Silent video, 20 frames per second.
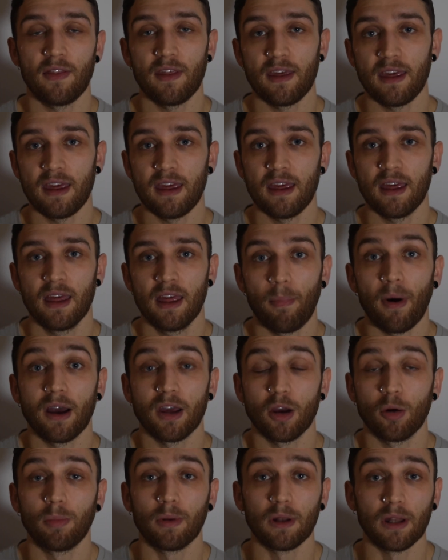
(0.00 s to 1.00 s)
the
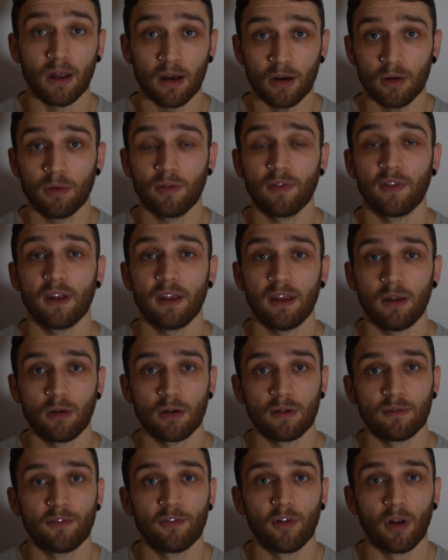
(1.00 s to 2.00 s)
bio below that you
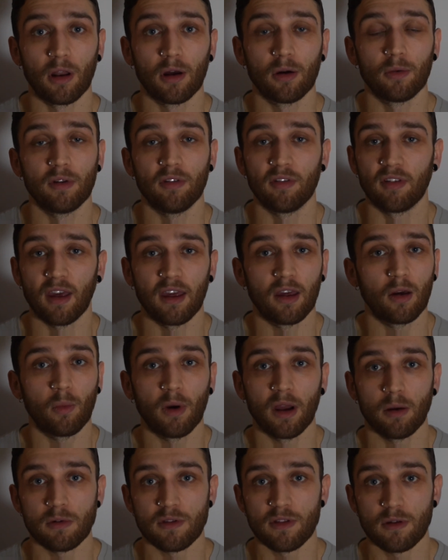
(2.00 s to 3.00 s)
can follow and take
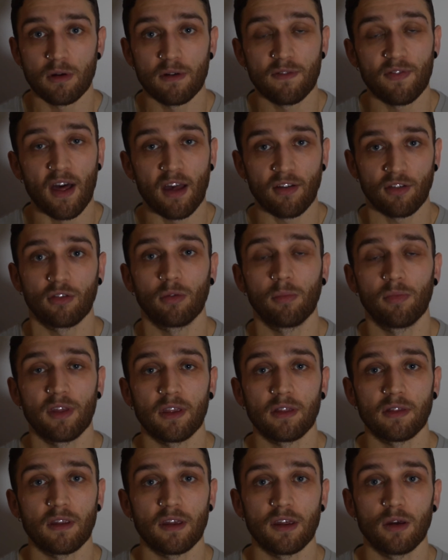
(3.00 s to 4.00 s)
away with you if that's
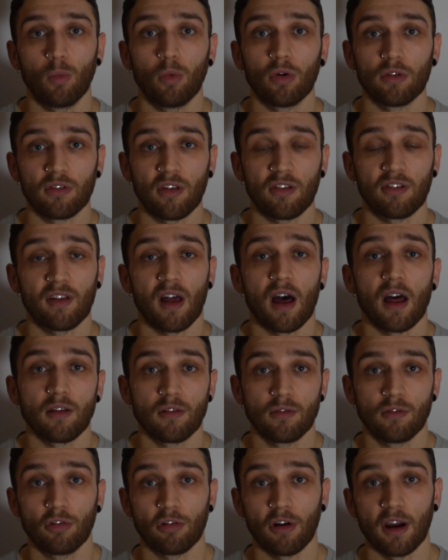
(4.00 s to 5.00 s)
something that you want to start
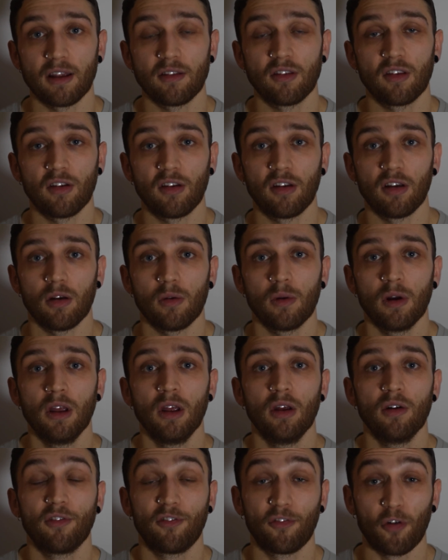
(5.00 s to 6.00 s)
trying to do
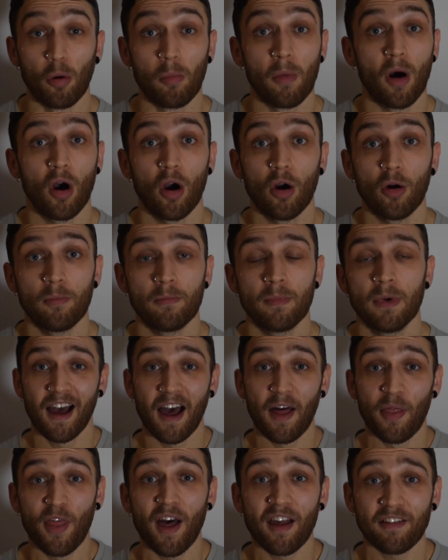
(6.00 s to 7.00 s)
from home.
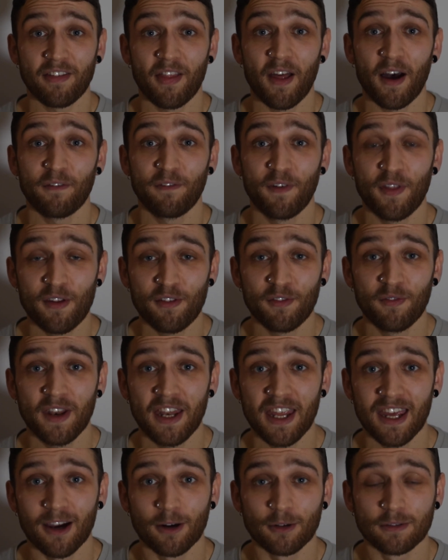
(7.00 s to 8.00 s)
And that's that for this
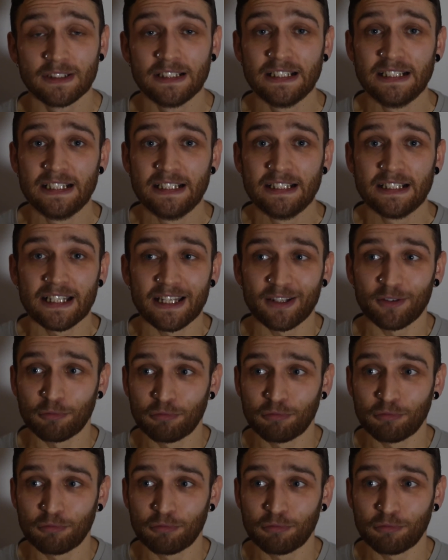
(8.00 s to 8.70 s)
video. It's